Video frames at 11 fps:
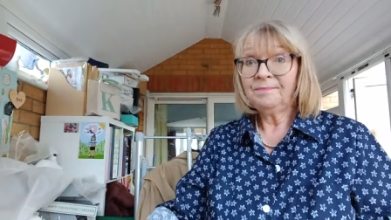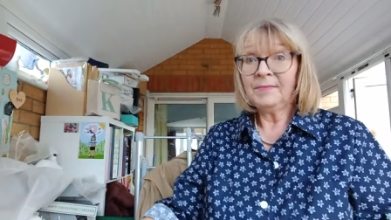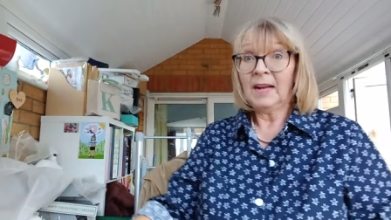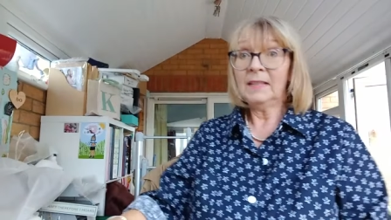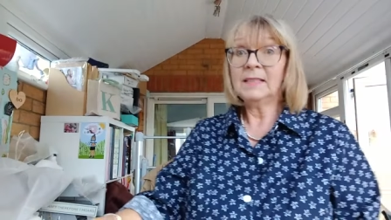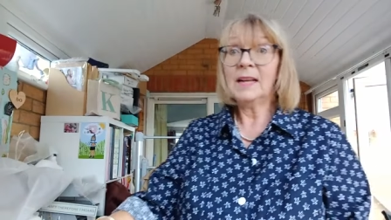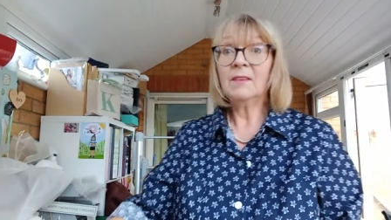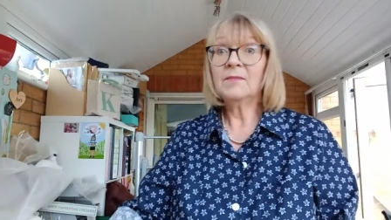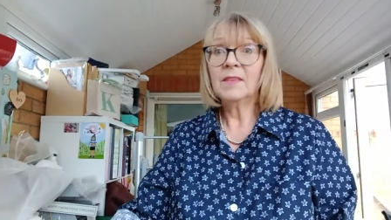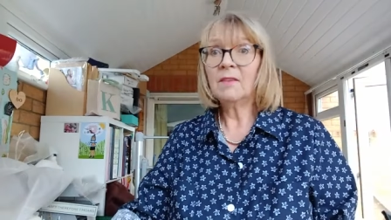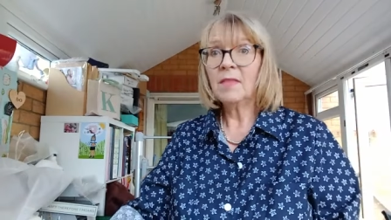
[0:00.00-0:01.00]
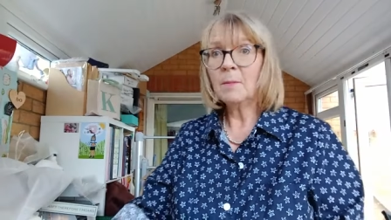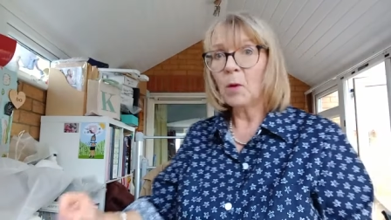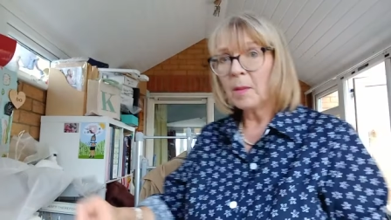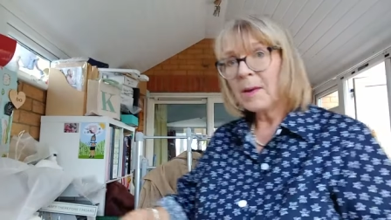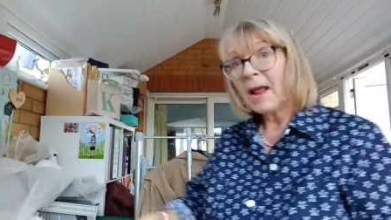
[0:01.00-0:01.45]
I hadn't had them
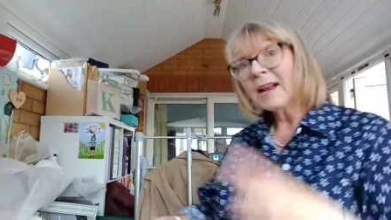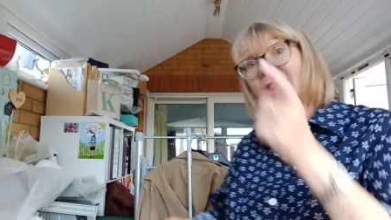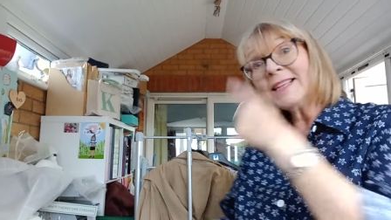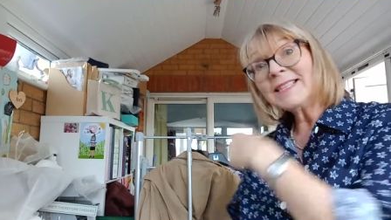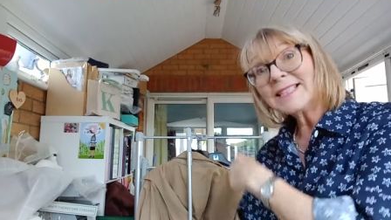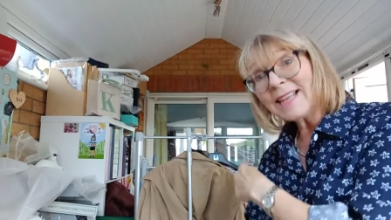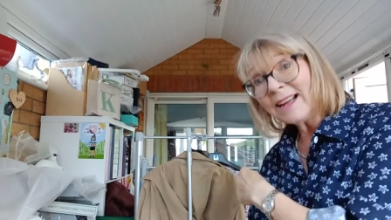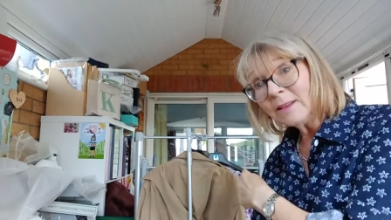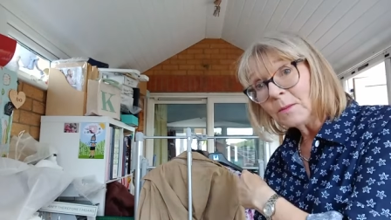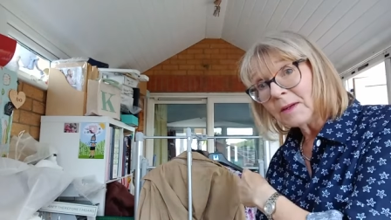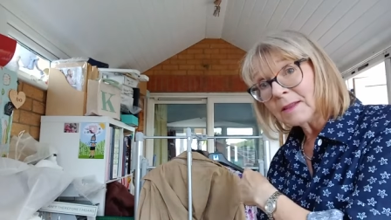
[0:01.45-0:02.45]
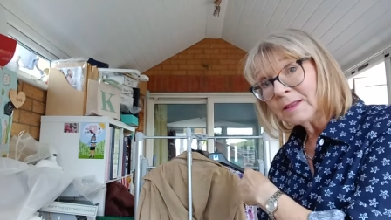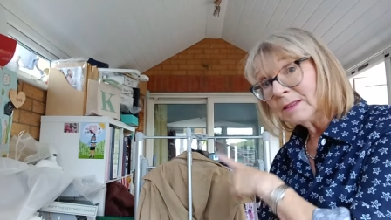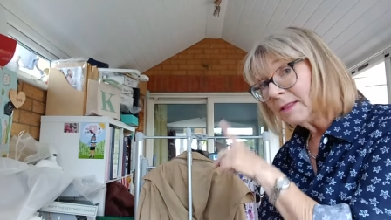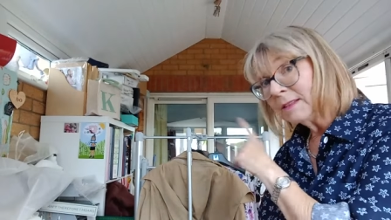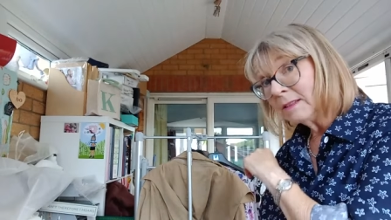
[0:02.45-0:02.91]
on the plan, and this other
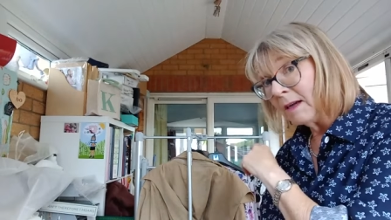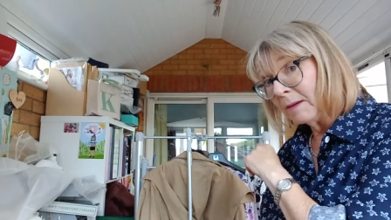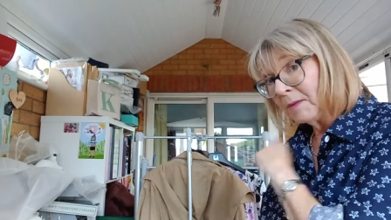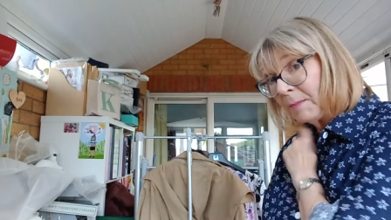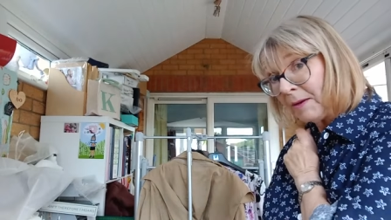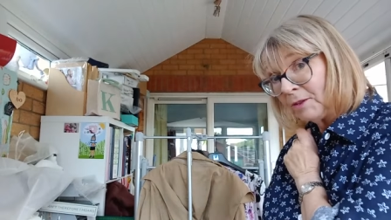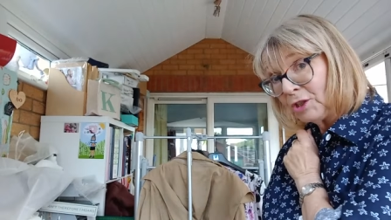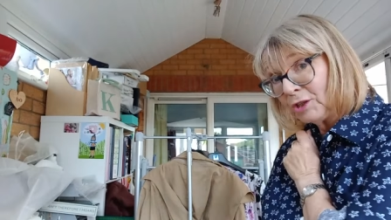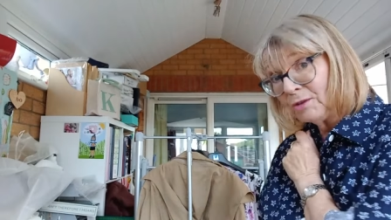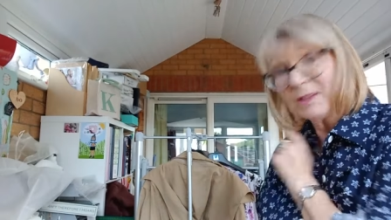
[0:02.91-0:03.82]
one that I'm about to show you,